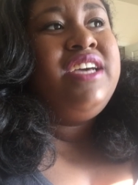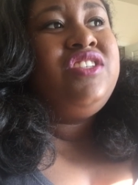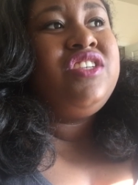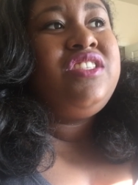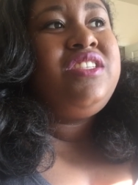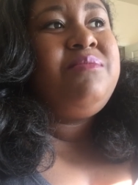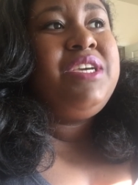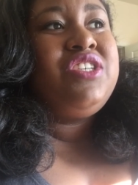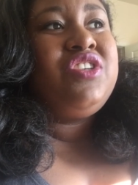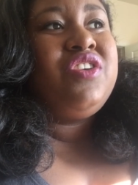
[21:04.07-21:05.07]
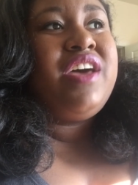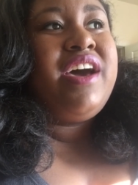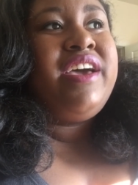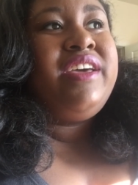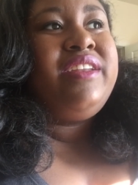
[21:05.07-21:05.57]
just to make sure
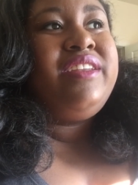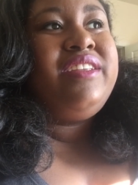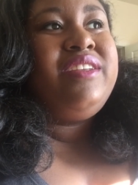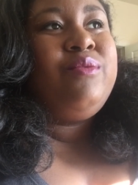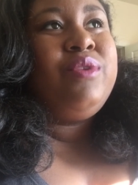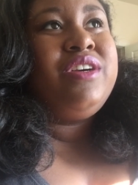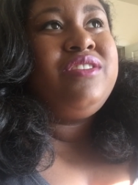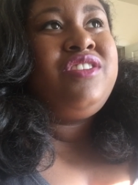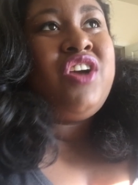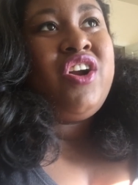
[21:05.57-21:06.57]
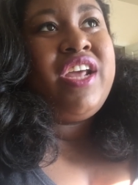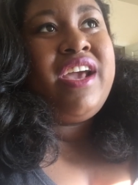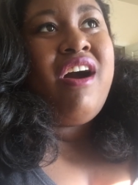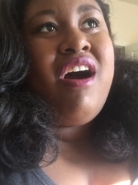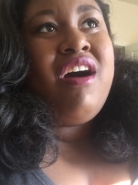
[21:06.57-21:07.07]
that we're
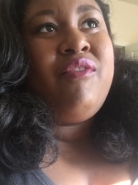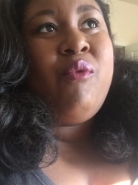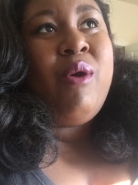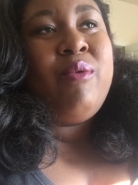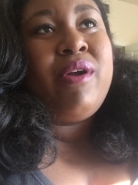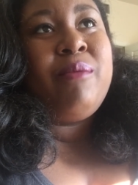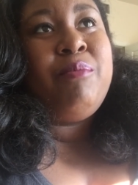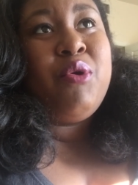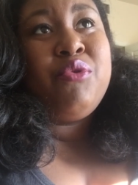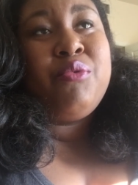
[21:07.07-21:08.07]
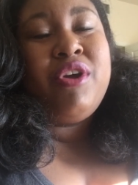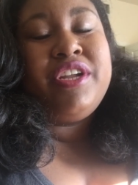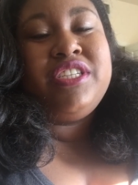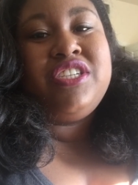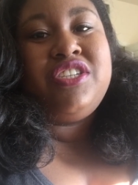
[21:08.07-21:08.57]
starting off what we're both
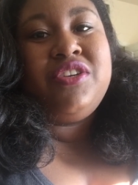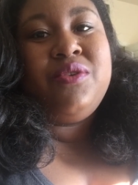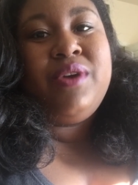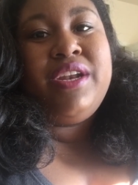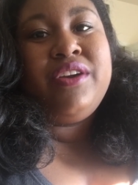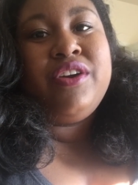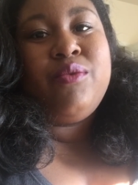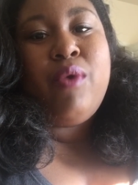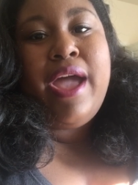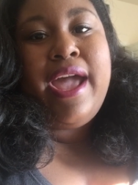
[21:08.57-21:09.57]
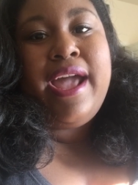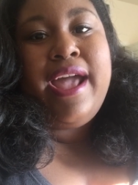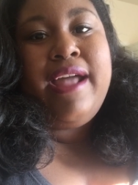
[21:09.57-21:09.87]
wanting to do in a good way